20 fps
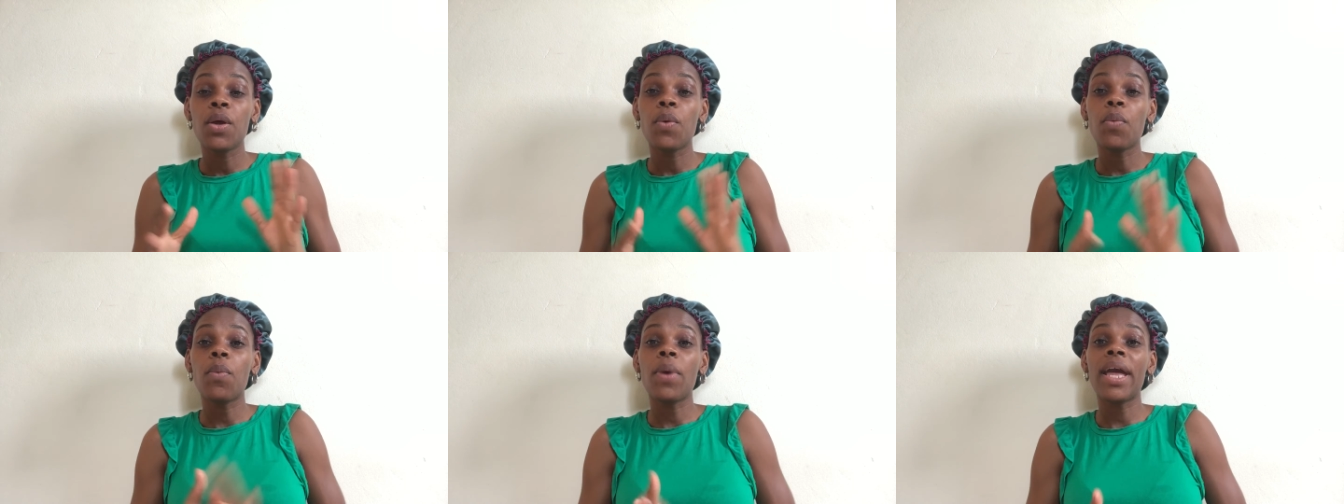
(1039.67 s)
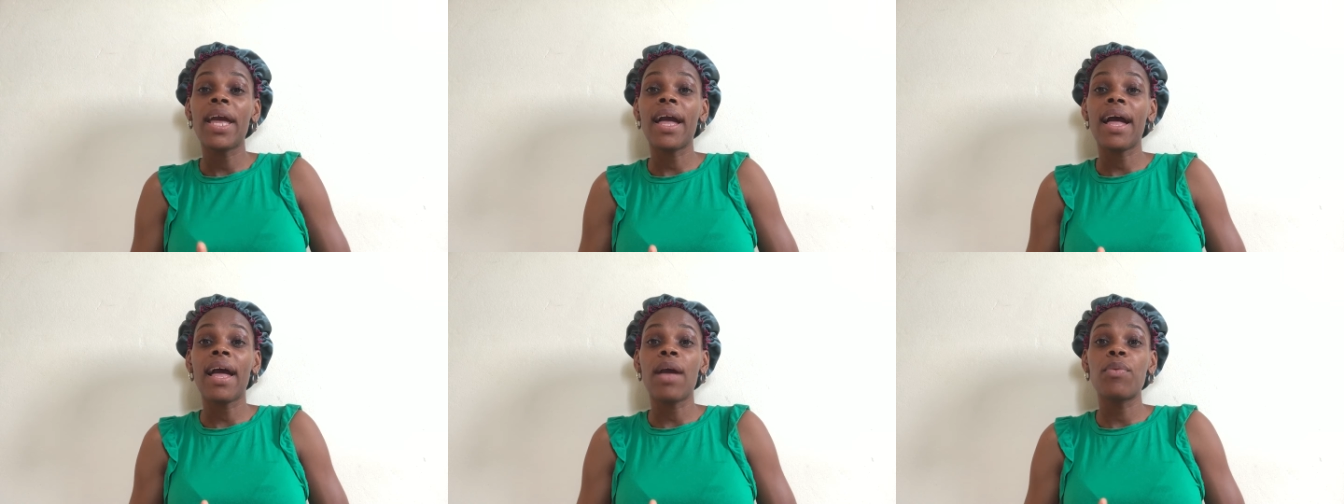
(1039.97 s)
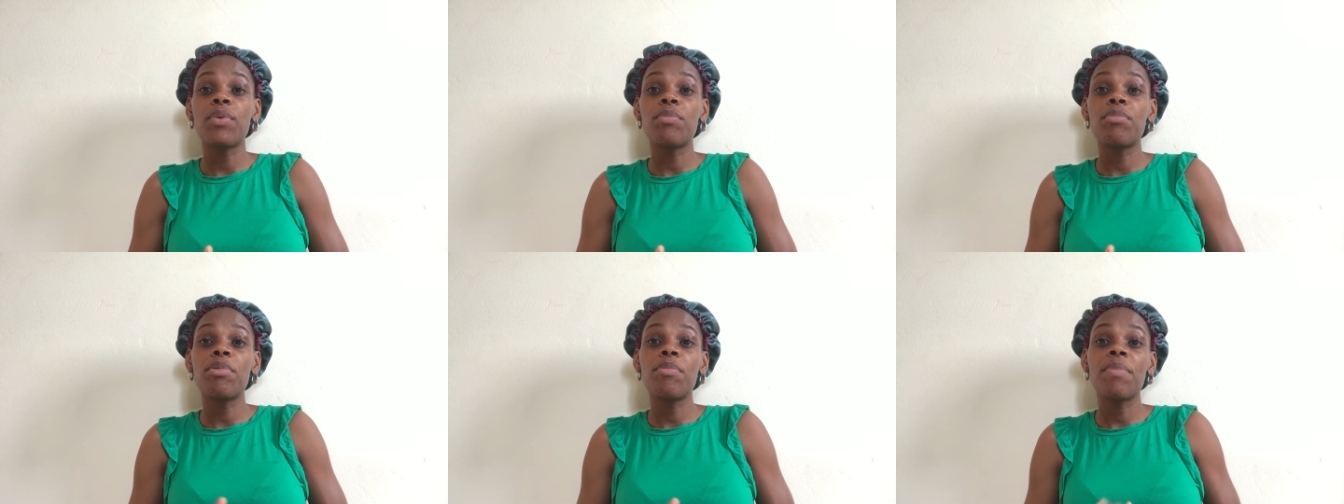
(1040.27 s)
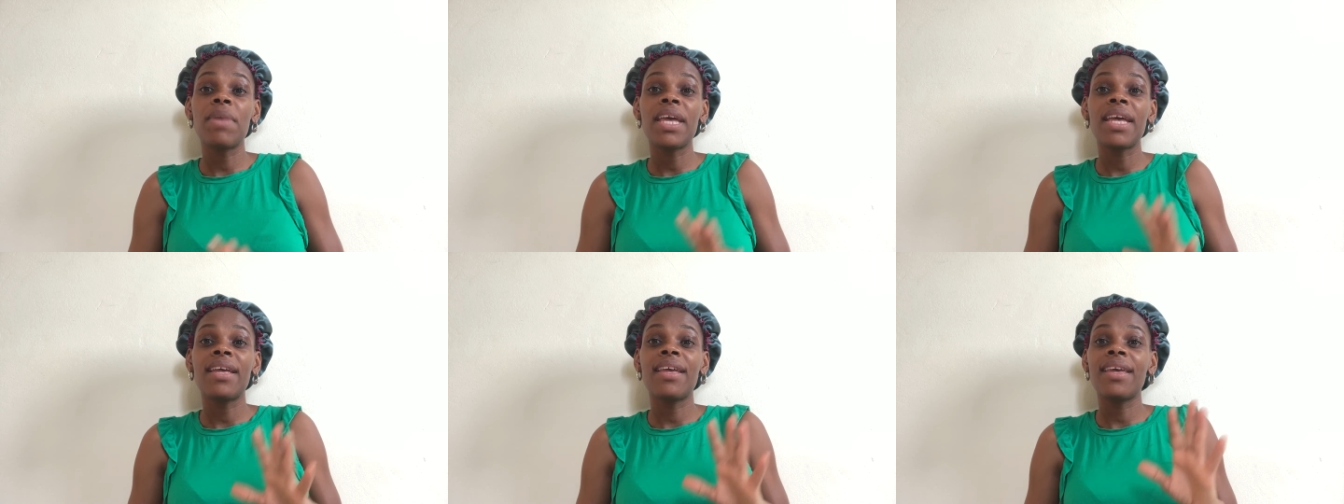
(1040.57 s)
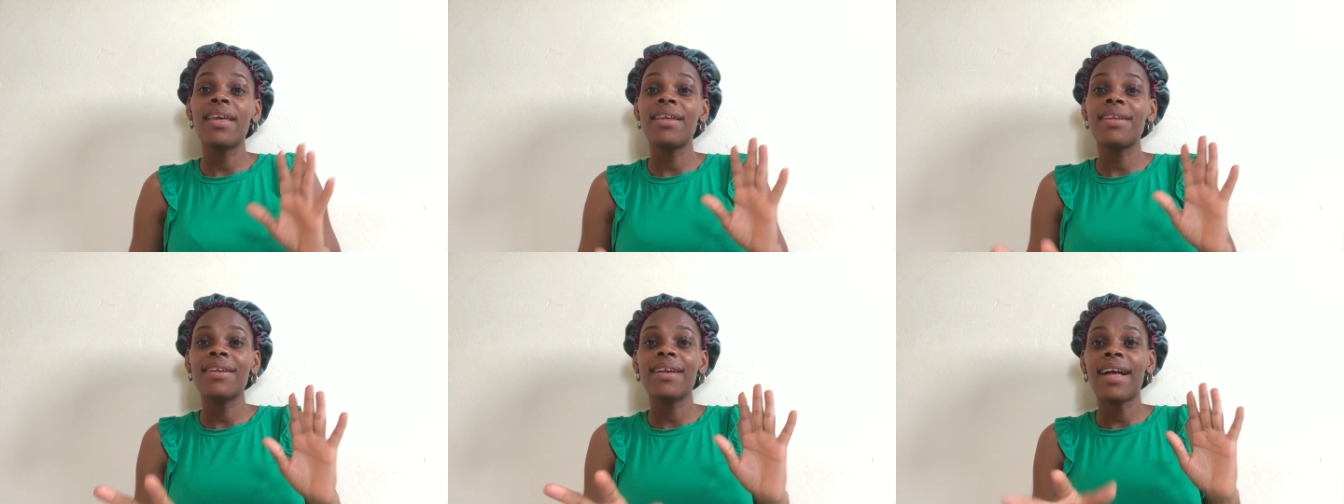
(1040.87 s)
where I would be
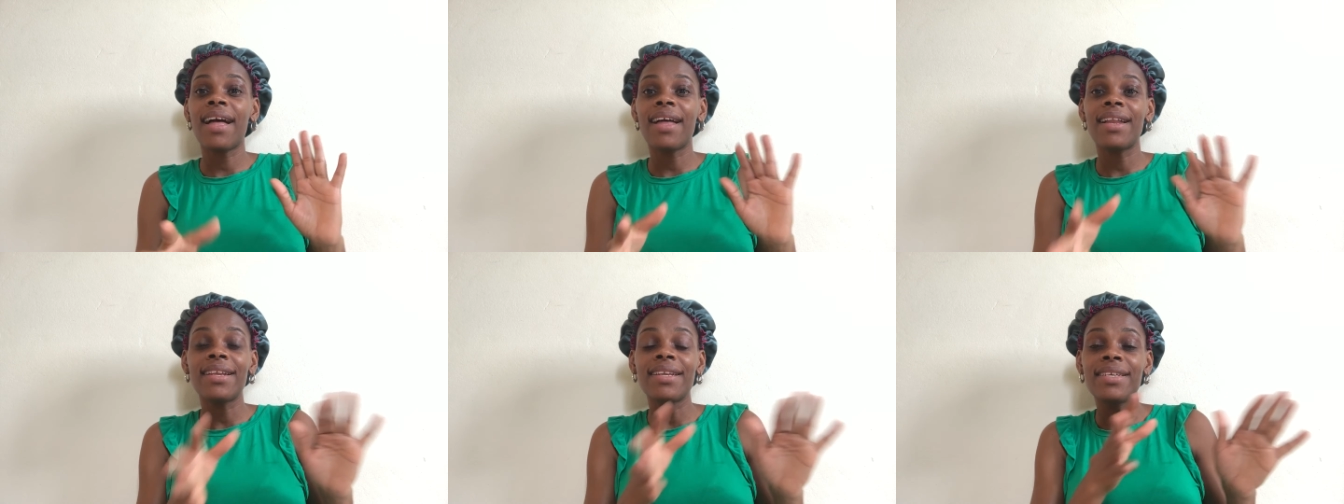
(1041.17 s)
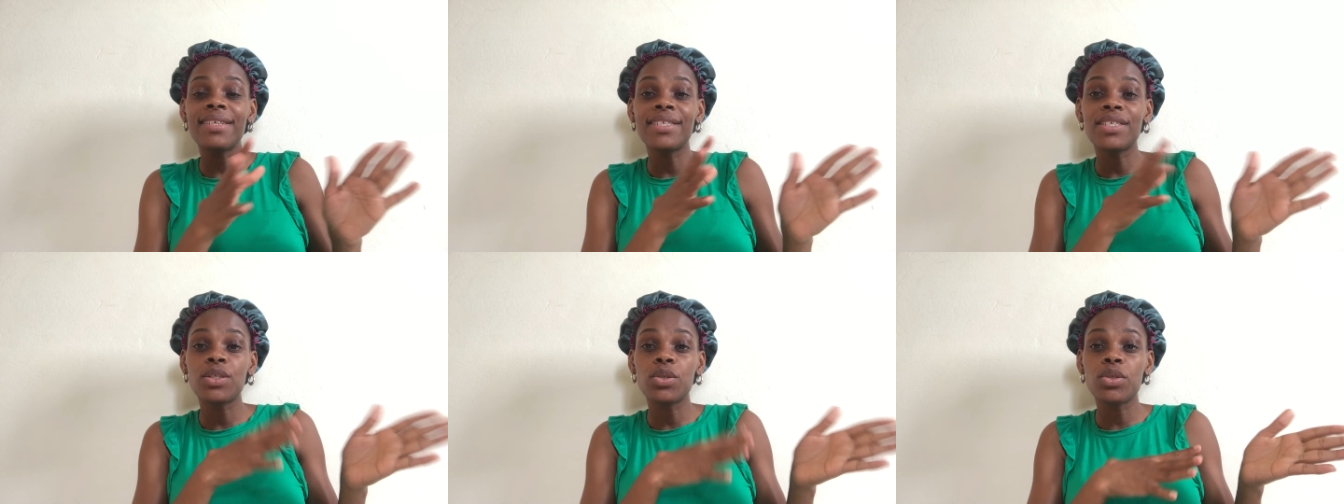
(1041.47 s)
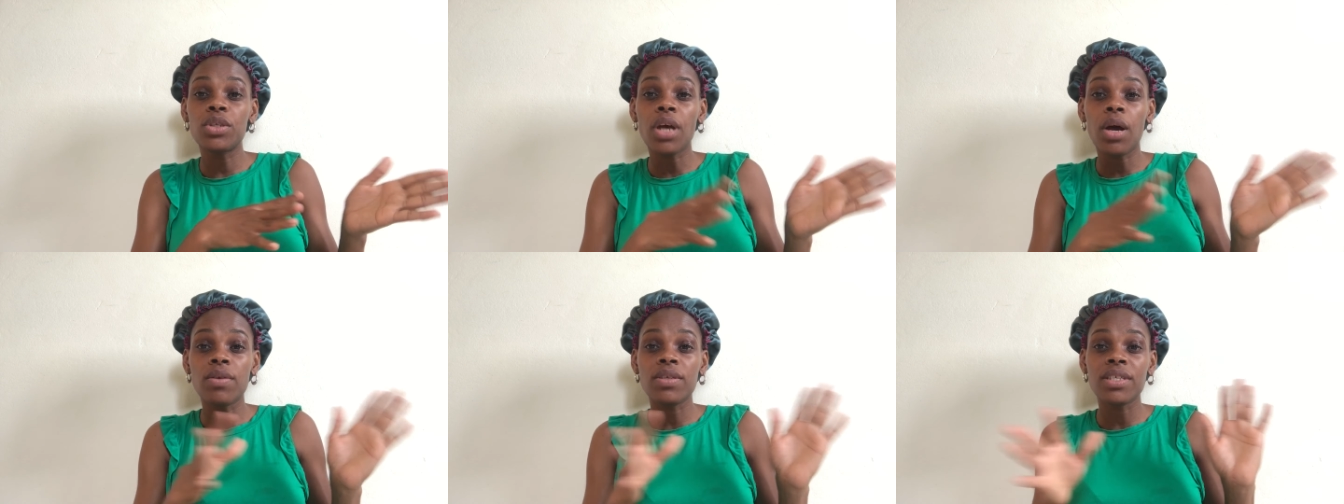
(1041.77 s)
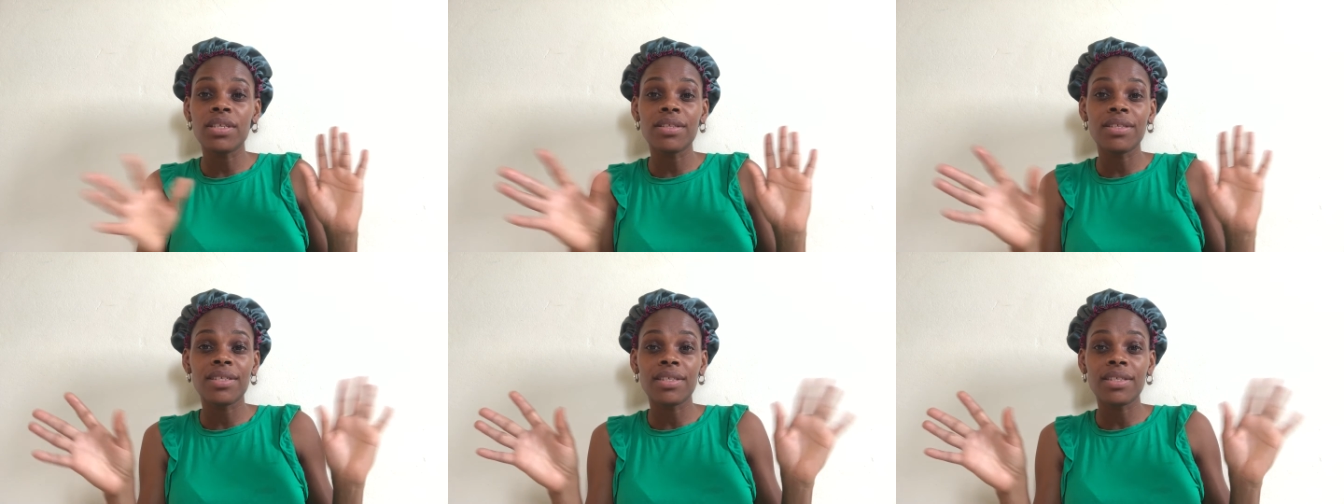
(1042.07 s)
making at least $2,000